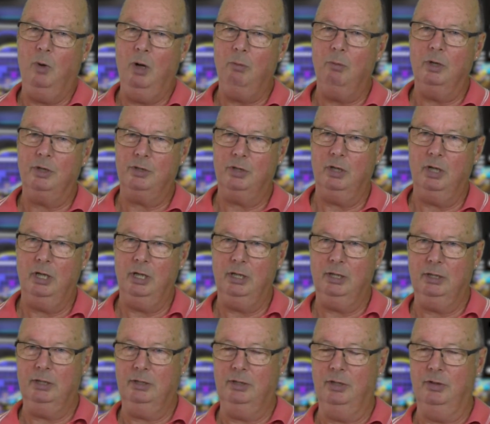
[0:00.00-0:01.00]
What we're
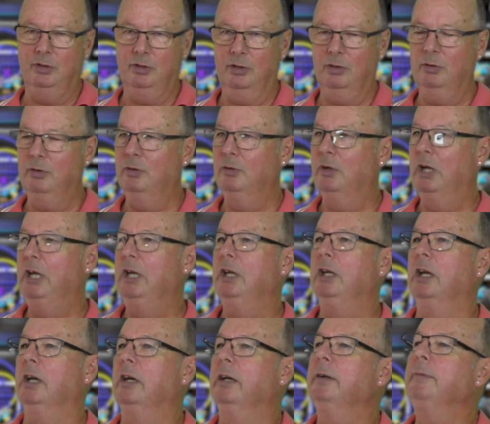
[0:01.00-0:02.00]
trying to do
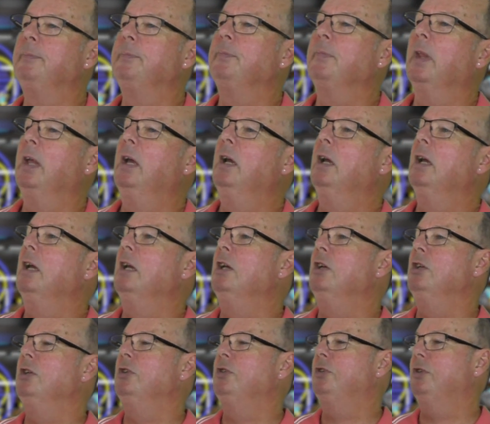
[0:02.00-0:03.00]
here
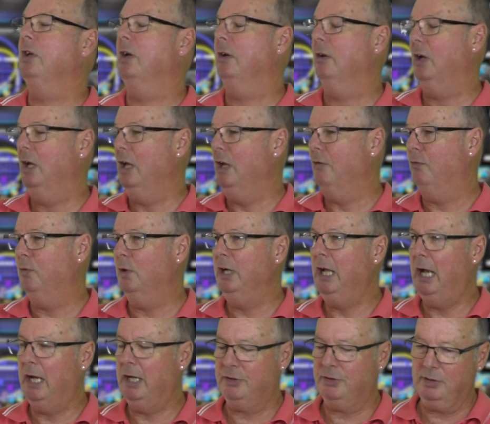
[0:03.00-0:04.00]
is if
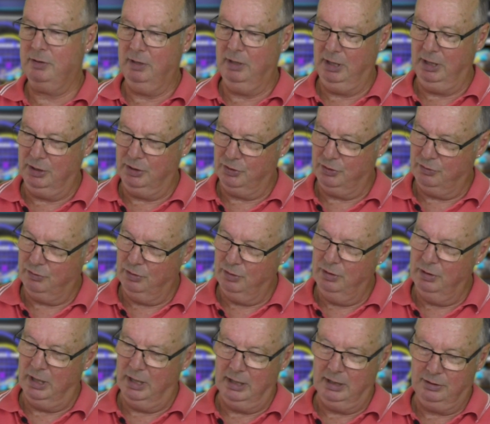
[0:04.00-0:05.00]
we ask the
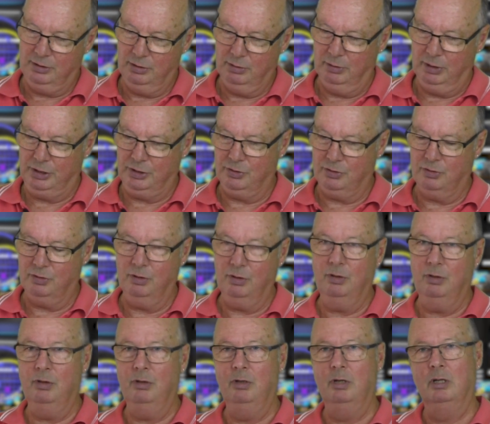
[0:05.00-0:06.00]
extruder to
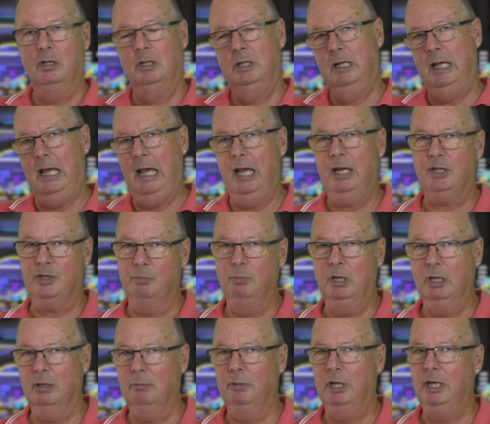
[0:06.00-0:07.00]
extrude X
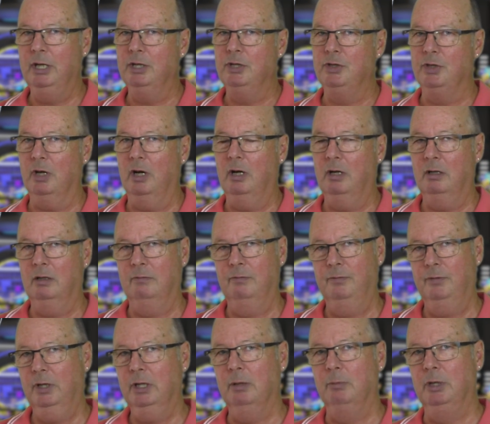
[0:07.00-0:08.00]
millimeters of
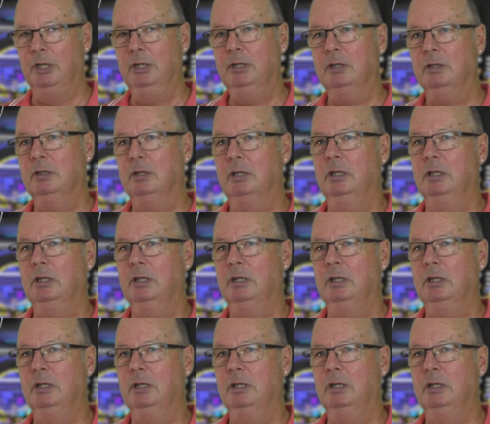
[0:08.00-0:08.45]
filament,